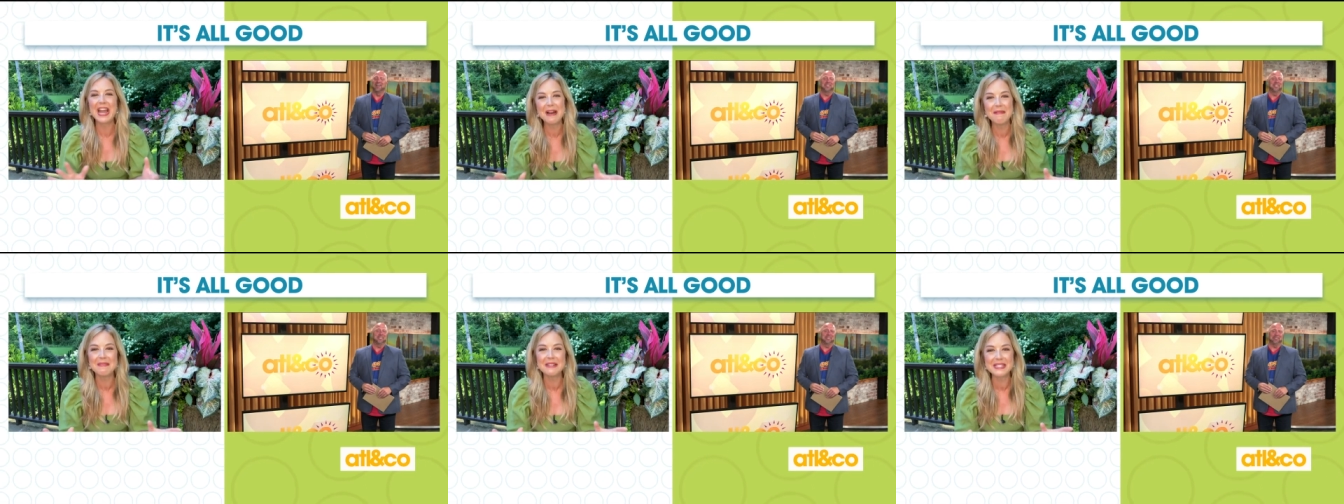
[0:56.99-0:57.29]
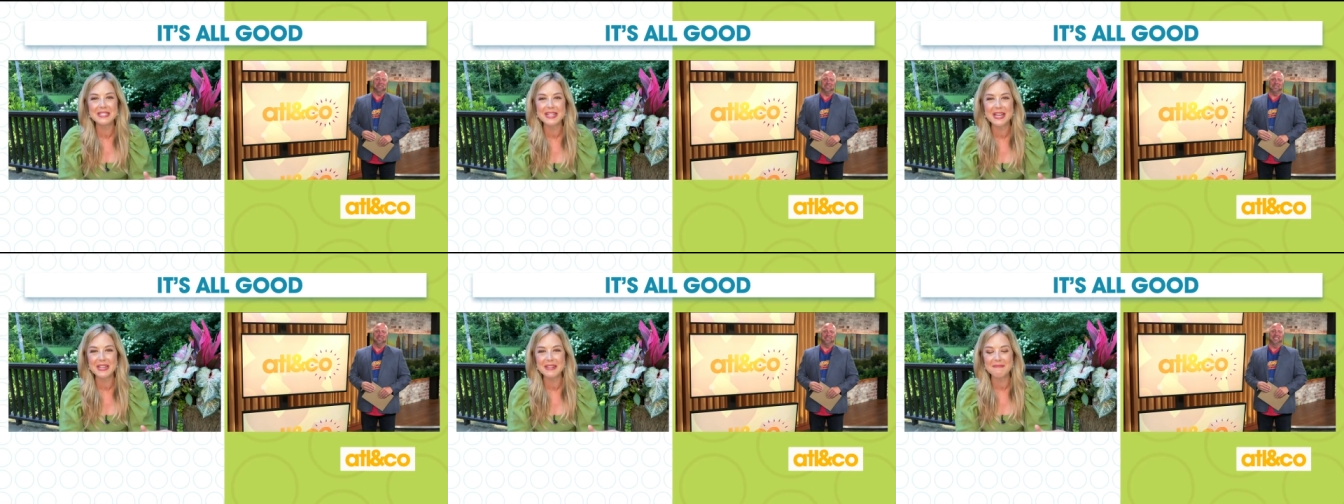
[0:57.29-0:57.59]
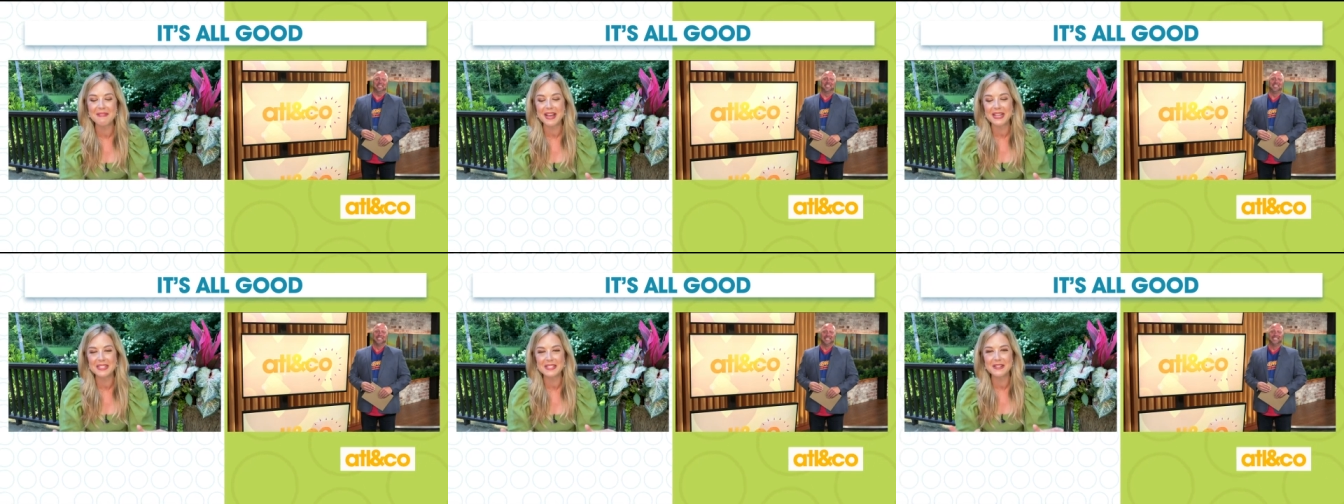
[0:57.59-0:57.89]
and I'm going to send it
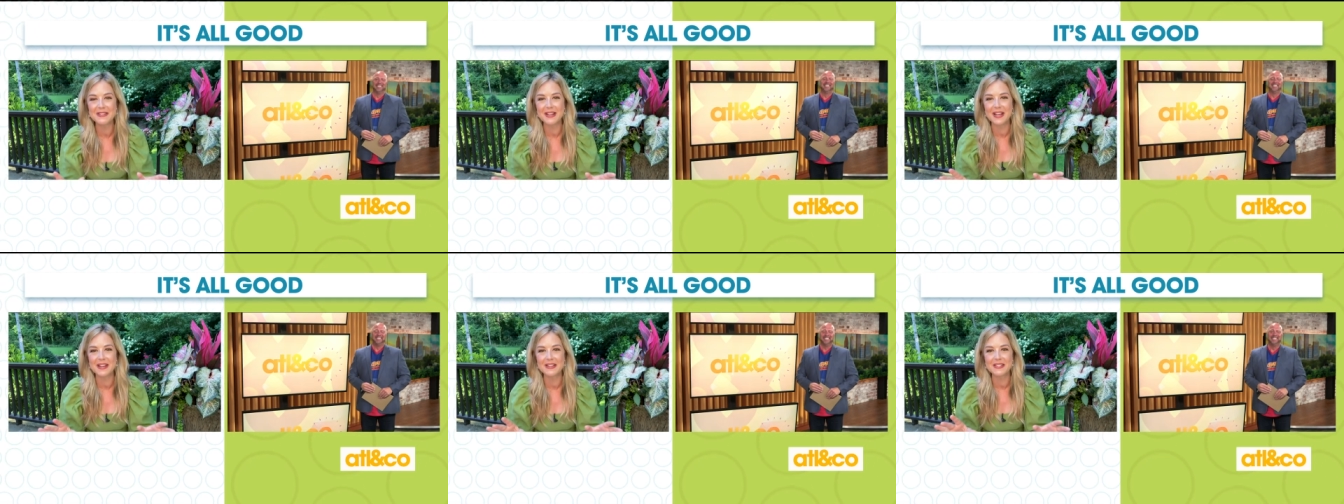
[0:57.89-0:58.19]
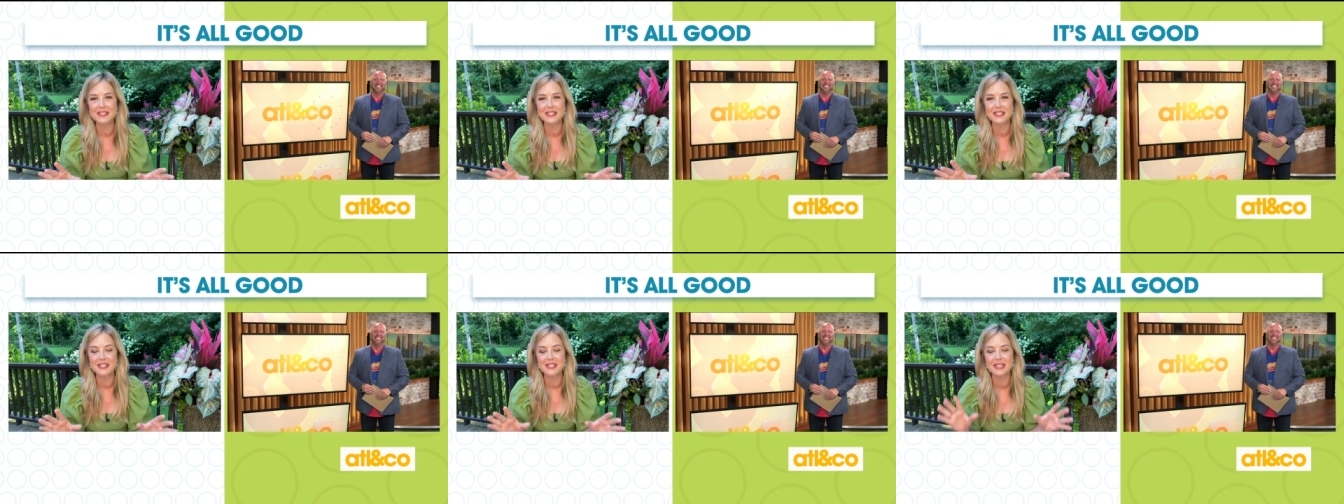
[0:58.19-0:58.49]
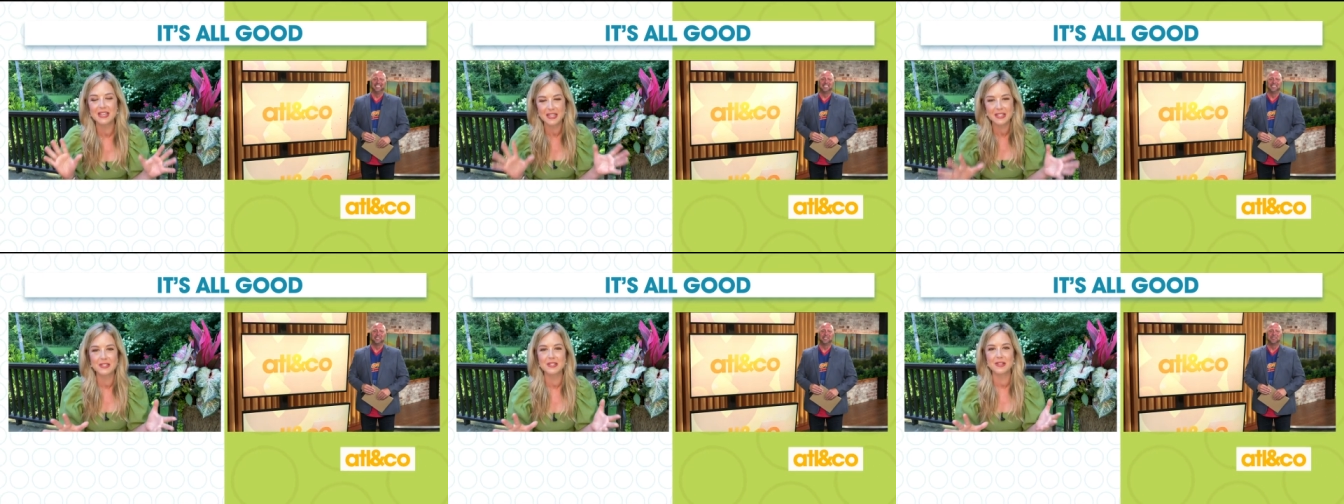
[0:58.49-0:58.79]
back to you now to
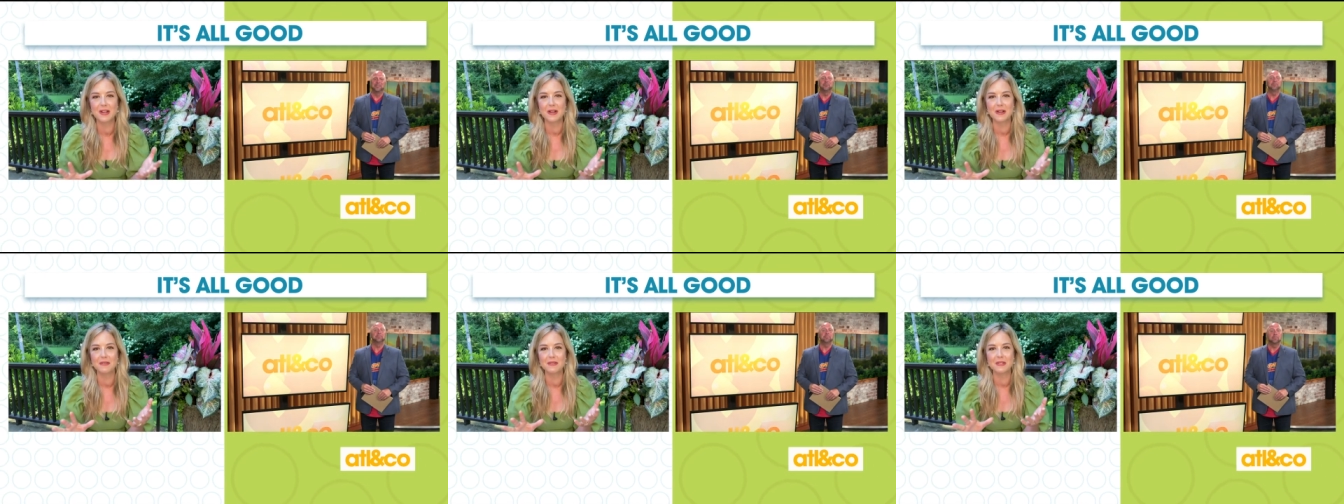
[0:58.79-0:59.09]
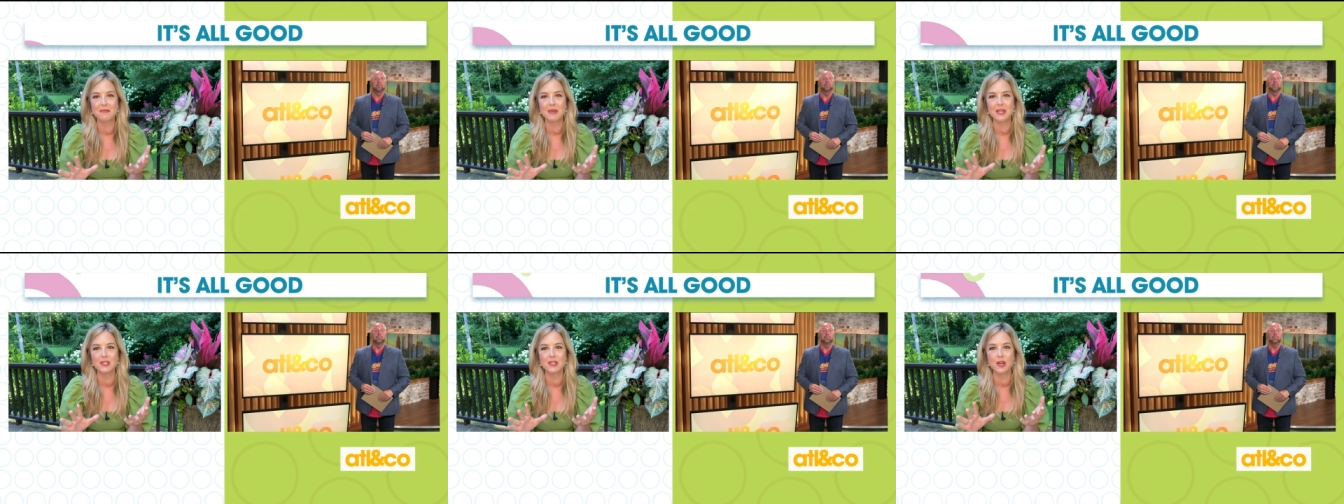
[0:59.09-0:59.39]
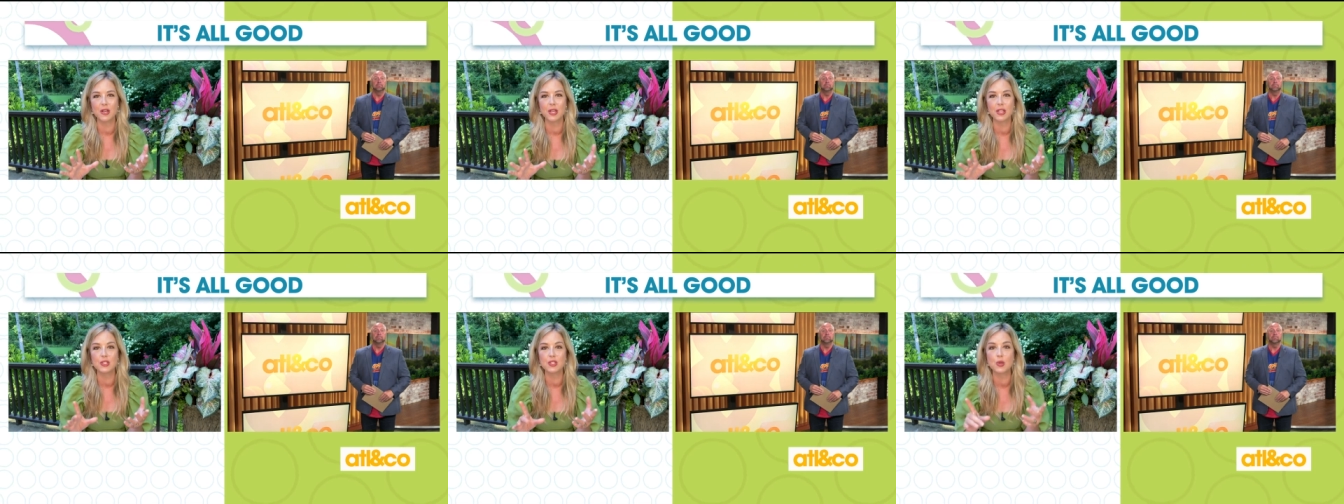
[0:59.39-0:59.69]
get us started with some It's
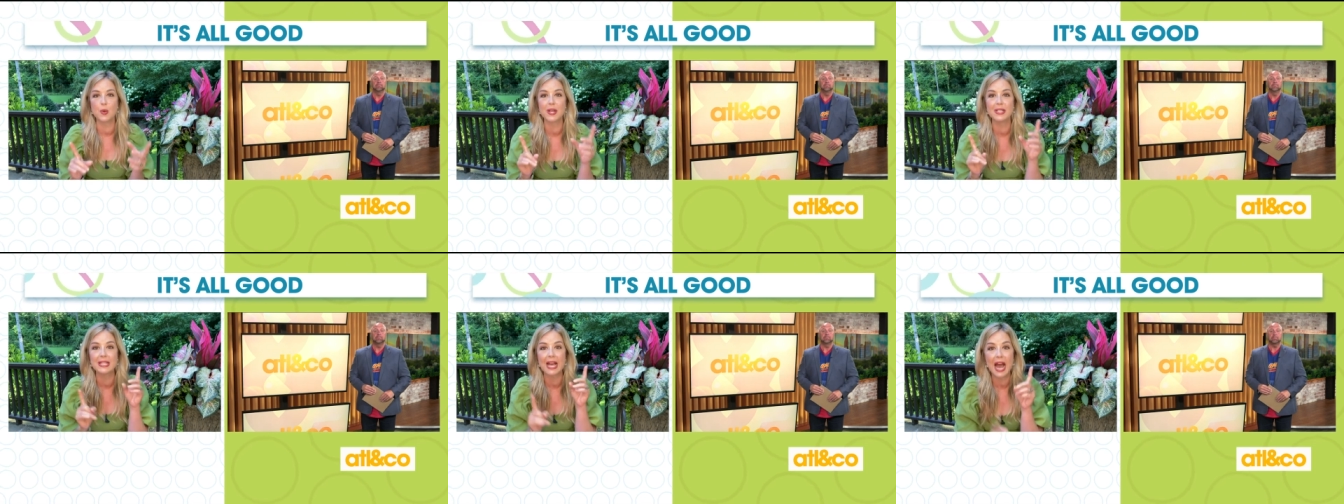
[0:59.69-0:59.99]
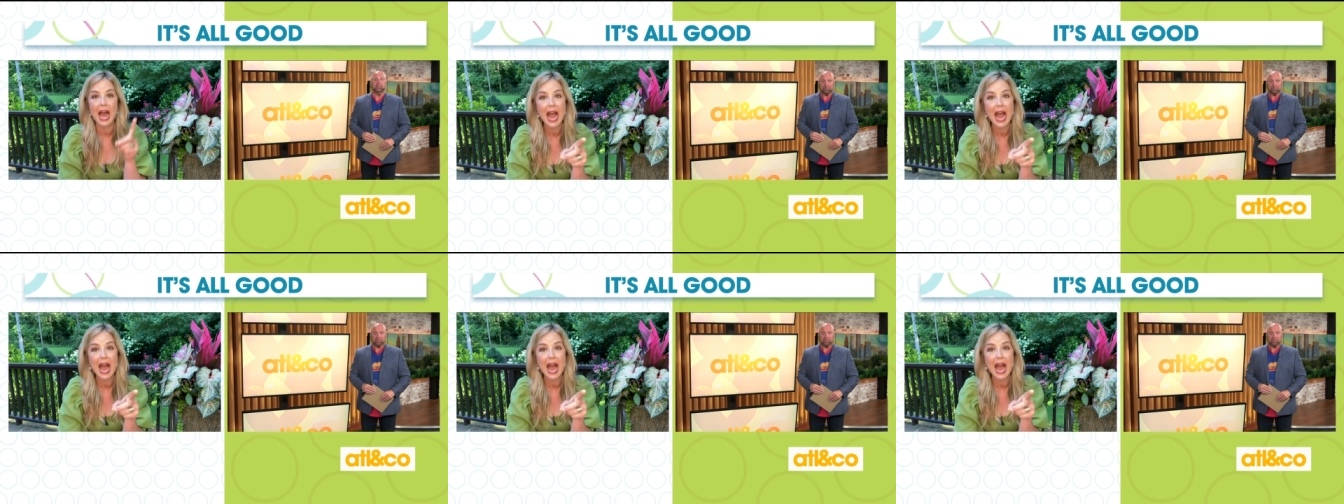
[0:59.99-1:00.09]
All Good stories.